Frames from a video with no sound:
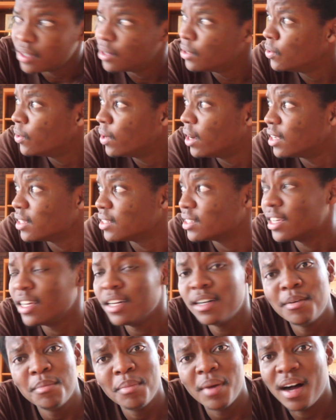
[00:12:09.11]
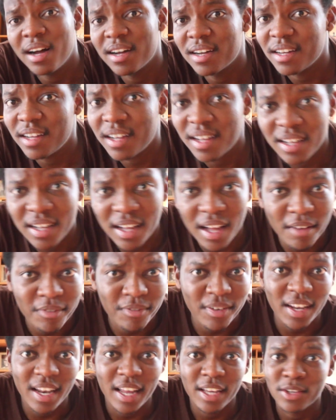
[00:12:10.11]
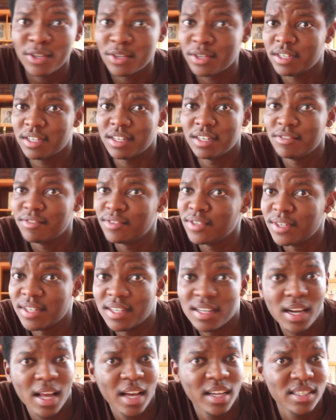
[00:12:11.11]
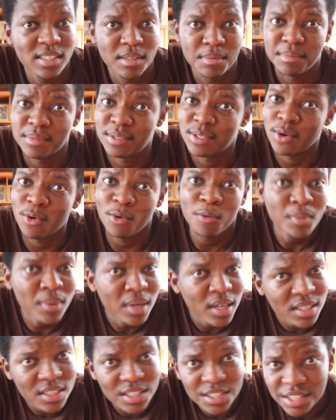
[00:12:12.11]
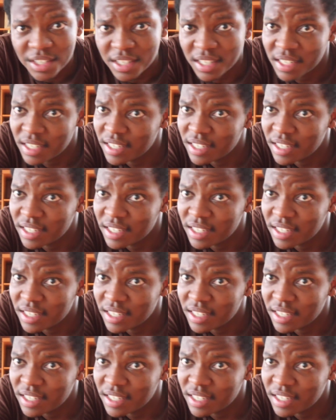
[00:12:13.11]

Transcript: Who else? Killmonger. I felt like you could have utilized him so much